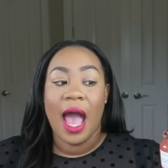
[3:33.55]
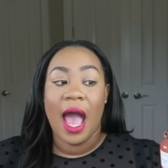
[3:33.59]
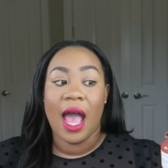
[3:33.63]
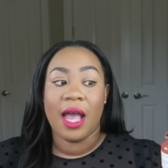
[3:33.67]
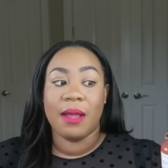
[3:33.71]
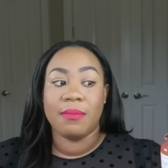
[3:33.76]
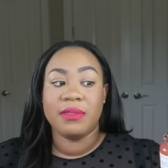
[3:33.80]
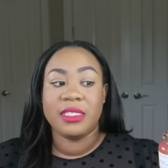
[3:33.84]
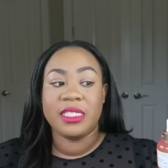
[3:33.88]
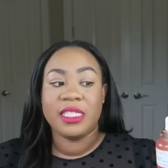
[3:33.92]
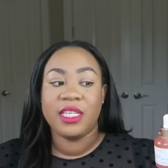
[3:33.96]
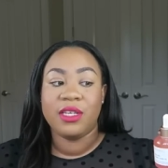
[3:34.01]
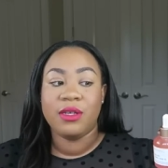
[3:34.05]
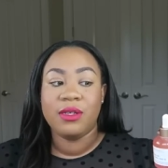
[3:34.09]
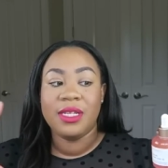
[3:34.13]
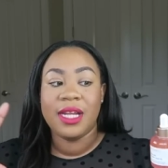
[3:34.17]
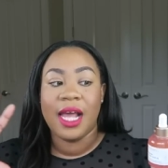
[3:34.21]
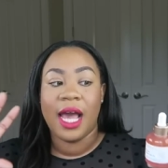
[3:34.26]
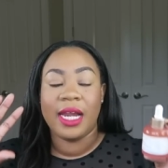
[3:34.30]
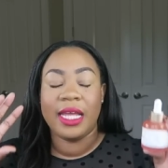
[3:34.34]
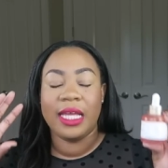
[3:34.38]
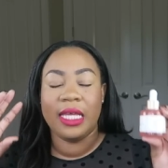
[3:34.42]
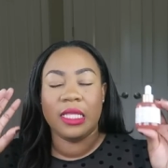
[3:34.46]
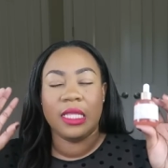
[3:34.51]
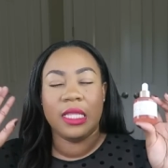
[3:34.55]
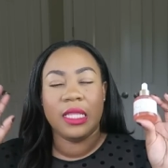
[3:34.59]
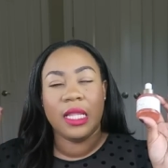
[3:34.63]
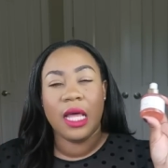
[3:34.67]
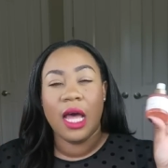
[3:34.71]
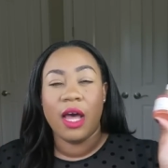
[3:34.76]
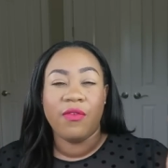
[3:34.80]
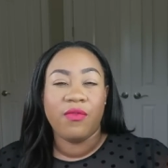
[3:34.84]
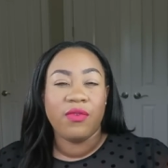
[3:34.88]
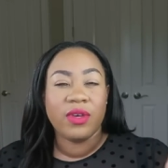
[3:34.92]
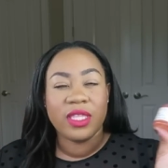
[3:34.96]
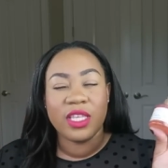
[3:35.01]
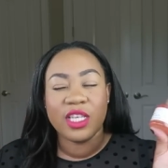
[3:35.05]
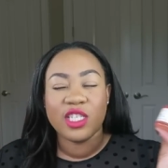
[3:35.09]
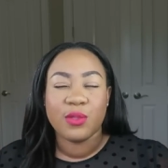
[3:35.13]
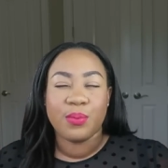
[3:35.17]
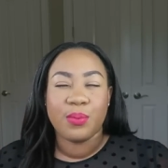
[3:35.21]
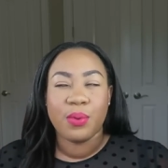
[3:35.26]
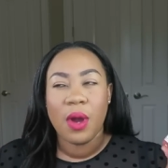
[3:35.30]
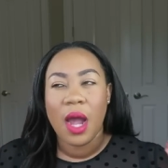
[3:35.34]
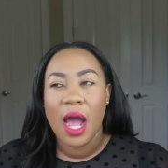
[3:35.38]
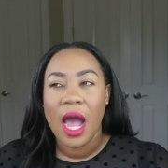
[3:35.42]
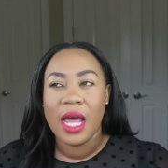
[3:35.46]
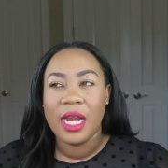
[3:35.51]
I'm still not in love with this
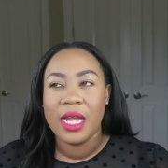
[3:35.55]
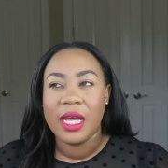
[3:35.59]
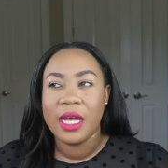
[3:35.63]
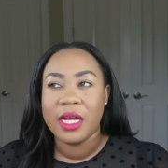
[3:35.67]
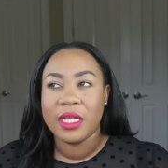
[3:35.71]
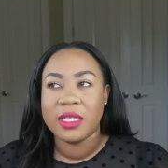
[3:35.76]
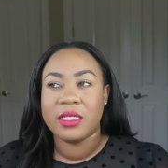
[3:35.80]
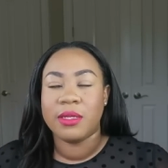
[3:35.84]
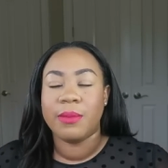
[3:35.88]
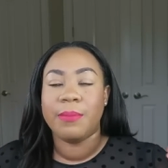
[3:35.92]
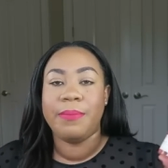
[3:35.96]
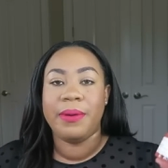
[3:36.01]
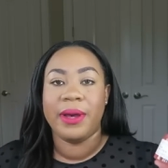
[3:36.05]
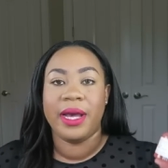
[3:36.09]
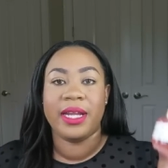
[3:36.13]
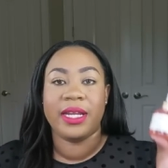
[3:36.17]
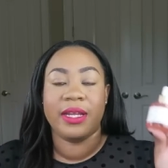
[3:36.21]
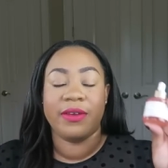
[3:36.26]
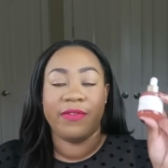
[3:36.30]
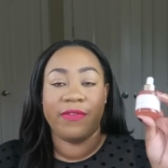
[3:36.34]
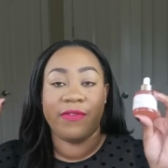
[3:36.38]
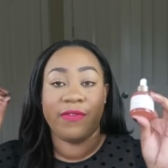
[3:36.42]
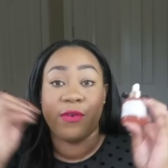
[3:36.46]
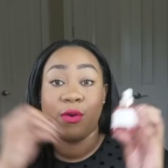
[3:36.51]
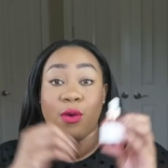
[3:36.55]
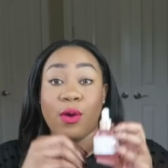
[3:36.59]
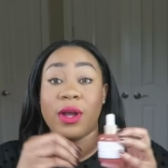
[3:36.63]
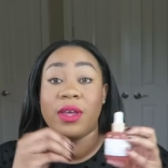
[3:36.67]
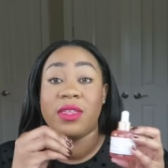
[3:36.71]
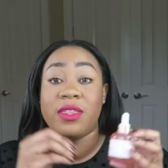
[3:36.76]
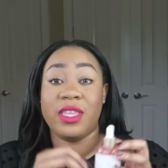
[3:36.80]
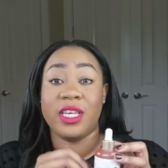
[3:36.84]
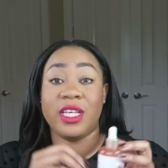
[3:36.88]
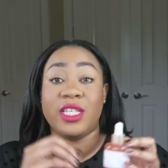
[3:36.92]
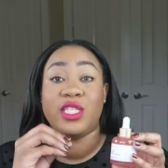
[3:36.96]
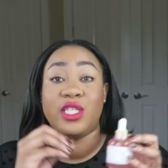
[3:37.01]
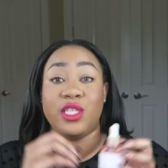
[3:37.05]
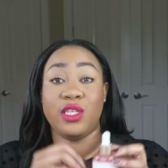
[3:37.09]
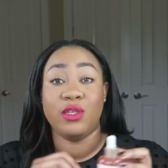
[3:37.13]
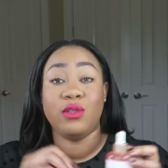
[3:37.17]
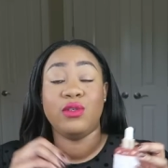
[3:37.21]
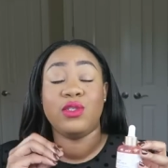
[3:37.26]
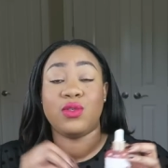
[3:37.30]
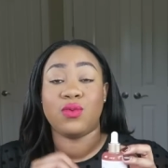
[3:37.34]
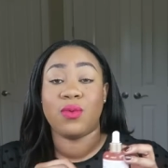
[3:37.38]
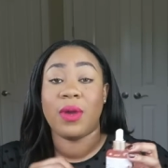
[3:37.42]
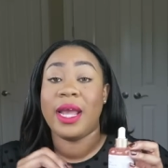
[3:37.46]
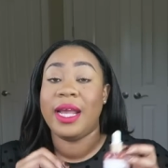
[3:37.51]
product, but for this
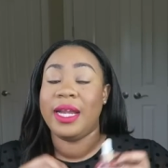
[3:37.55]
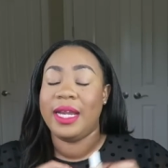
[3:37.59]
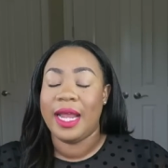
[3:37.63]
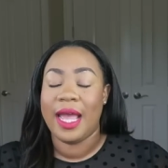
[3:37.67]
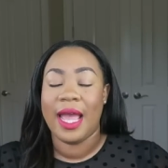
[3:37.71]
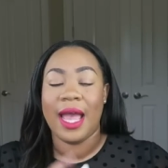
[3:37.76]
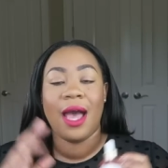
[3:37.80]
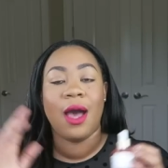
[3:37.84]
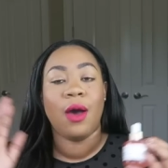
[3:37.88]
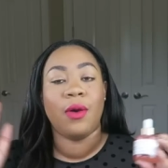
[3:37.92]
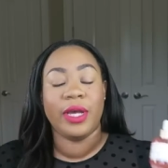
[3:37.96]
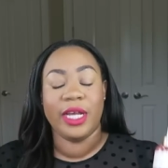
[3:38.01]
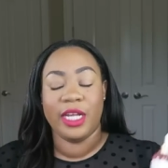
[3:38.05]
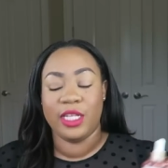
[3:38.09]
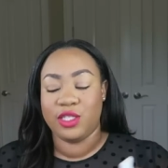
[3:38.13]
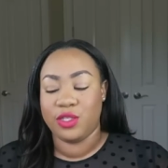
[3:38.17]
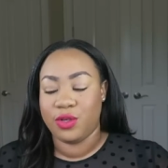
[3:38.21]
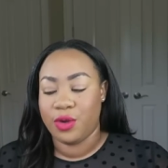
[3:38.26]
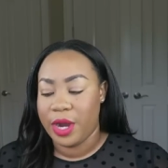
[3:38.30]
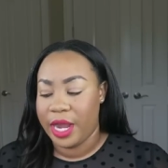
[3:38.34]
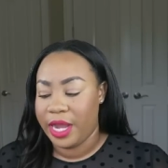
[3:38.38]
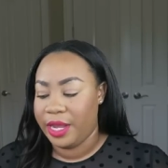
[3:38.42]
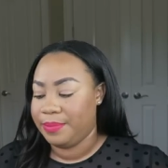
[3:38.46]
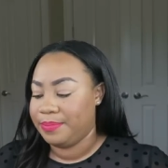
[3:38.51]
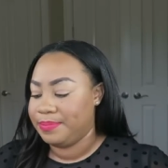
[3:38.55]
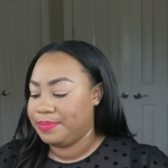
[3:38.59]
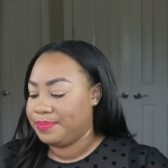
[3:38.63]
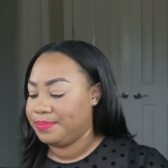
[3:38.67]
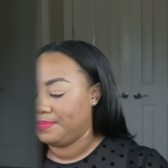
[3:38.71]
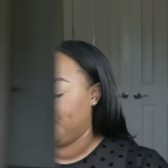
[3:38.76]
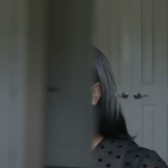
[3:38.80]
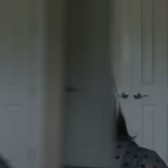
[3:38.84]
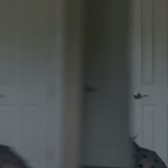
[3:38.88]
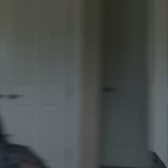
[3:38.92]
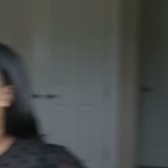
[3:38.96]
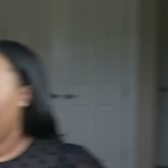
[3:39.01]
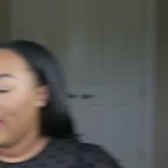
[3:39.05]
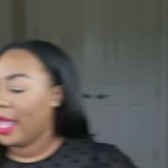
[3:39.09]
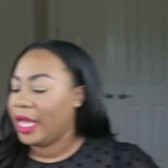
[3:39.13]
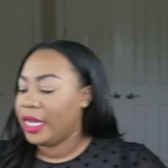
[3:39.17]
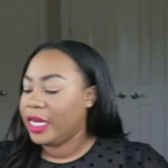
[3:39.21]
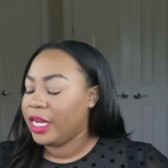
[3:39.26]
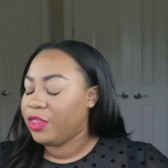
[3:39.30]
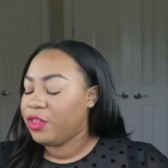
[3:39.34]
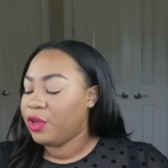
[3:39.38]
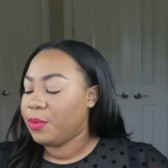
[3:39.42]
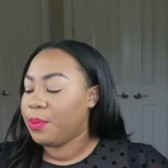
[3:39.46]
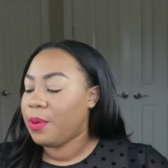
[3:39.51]
use right now, it's great. Okay,
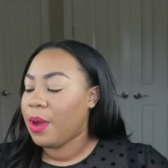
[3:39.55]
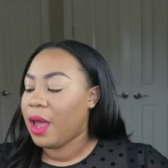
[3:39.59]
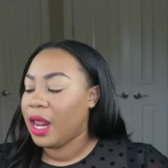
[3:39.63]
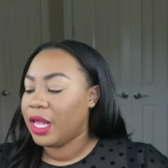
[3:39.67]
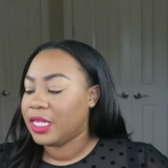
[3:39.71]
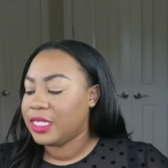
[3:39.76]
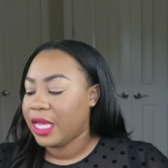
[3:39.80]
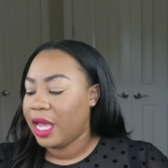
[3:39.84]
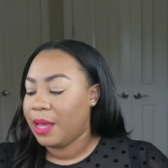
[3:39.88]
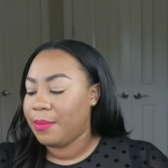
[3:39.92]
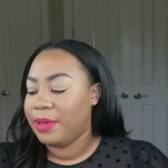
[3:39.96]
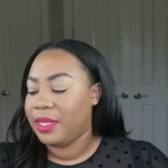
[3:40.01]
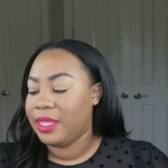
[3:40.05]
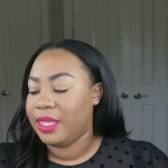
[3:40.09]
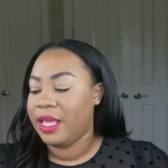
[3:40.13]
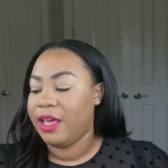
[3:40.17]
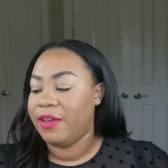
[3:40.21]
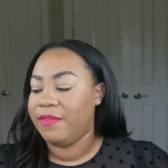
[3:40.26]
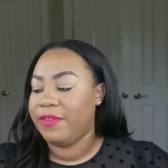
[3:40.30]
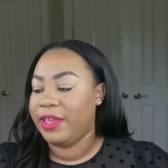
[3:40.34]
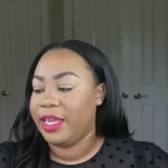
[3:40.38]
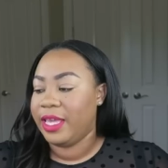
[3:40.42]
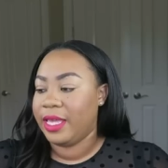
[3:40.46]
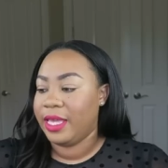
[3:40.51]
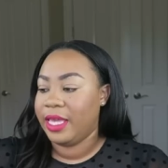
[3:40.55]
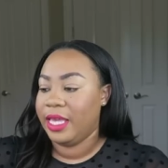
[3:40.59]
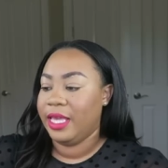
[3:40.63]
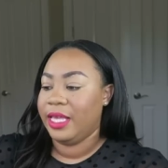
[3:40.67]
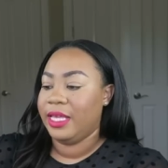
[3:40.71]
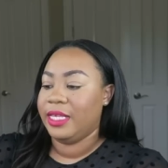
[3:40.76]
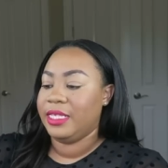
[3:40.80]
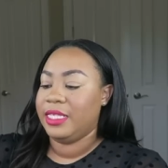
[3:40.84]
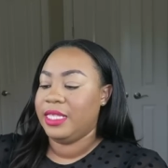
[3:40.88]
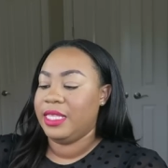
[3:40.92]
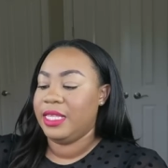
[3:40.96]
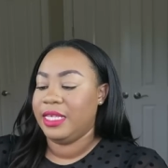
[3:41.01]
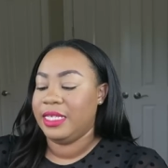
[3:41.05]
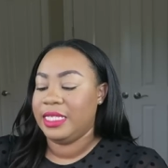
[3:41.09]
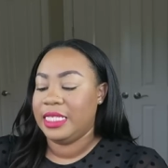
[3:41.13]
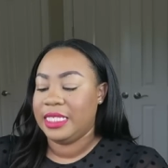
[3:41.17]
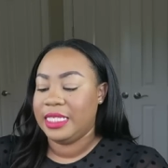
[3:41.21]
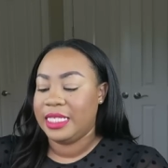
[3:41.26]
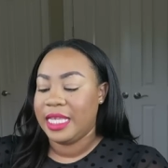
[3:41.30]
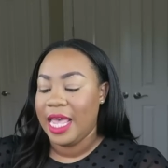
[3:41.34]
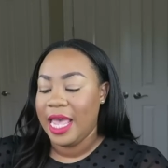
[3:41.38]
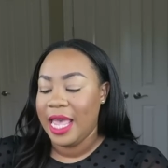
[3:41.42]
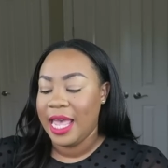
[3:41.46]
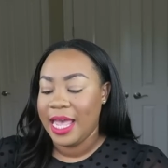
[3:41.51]
another product I've been loving is this
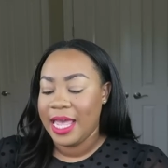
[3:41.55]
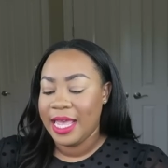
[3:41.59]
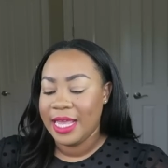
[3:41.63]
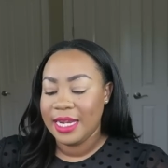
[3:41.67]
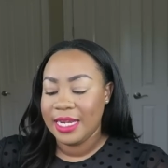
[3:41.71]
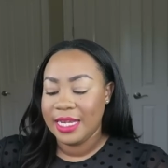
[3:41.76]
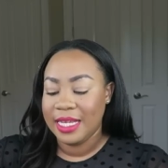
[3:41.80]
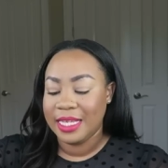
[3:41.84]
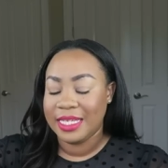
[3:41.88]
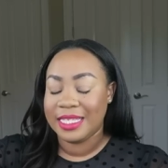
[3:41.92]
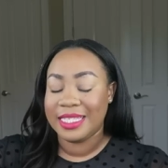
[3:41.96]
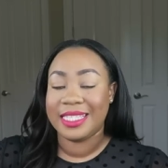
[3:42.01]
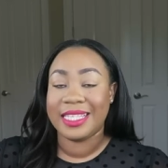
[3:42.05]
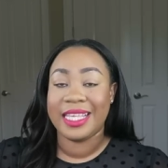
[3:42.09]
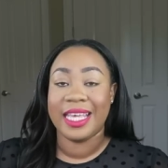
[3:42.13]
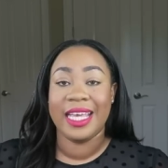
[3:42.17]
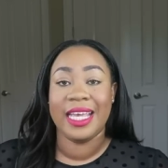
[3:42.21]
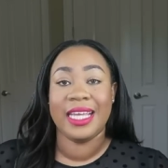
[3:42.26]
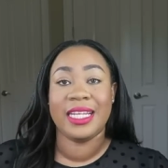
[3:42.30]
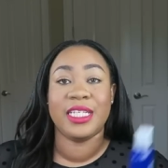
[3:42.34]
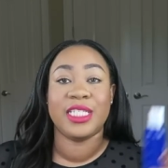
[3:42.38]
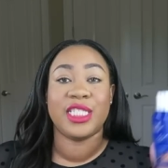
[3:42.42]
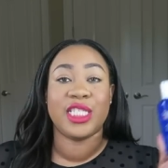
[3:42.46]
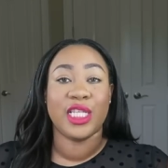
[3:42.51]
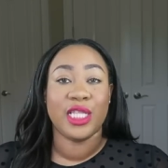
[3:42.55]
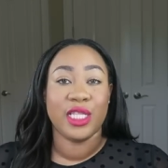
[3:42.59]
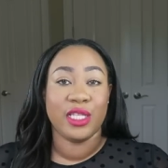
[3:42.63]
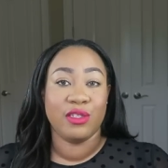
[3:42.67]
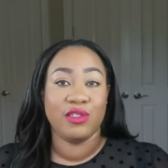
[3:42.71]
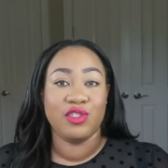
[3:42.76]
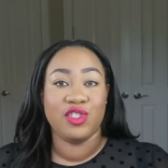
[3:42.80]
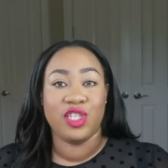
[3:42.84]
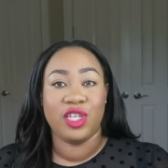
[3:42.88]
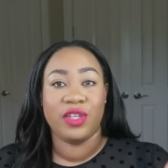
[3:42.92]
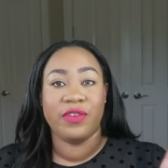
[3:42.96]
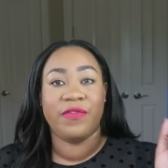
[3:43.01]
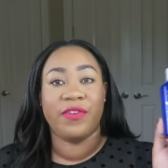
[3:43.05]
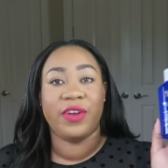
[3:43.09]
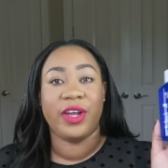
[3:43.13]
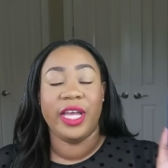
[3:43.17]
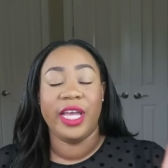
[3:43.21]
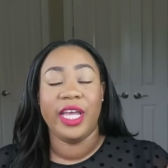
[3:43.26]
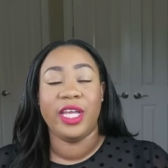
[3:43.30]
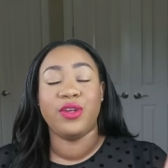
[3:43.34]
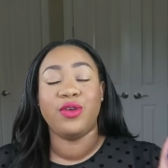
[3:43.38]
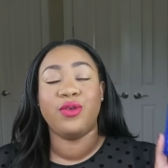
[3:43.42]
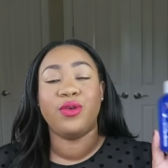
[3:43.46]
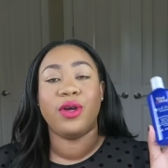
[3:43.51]
Tend Skin Solution for
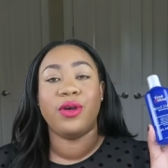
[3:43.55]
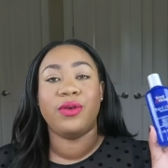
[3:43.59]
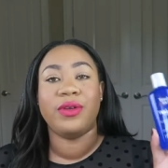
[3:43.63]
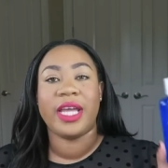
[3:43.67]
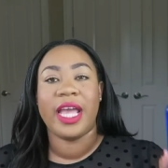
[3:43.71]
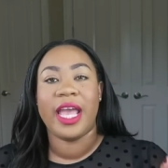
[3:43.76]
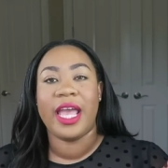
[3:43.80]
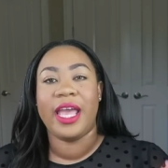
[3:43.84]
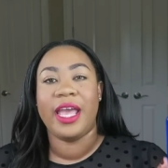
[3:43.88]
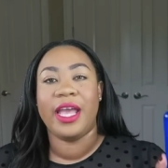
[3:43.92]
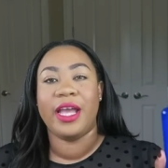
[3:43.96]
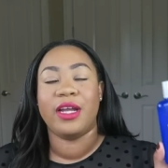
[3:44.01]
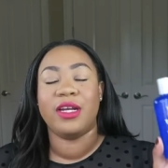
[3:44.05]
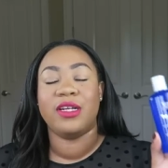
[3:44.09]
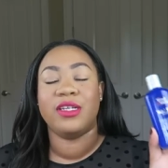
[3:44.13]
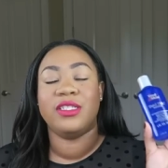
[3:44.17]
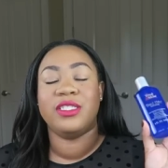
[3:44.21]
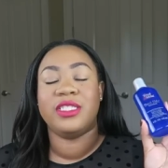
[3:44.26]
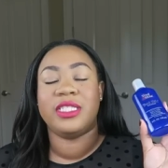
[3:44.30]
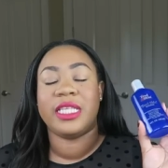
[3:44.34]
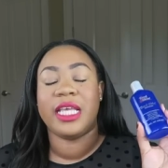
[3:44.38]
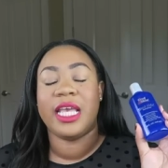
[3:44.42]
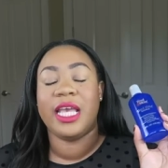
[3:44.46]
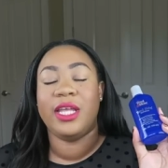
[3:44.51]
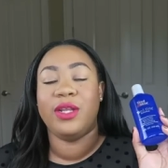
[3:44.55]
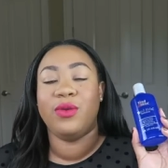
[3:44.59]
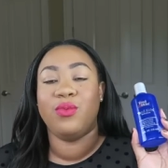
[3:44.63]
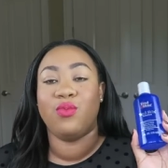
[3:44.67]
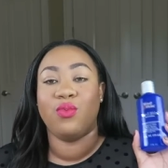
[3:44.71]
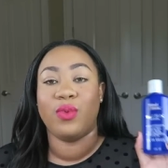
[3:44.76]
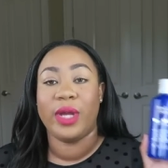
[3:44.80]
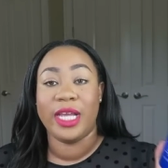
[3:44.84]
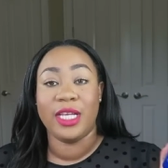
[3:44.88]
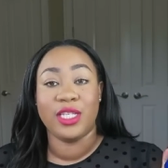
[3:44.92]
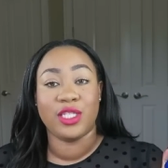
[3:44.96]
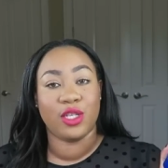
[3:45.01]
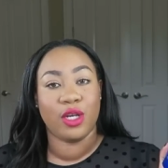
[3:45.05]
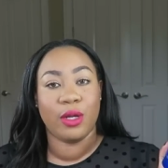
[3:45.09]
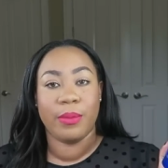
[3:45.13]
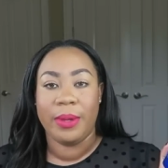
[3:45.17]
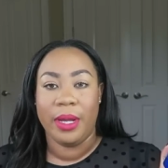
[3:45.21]
ingrown hairs and razor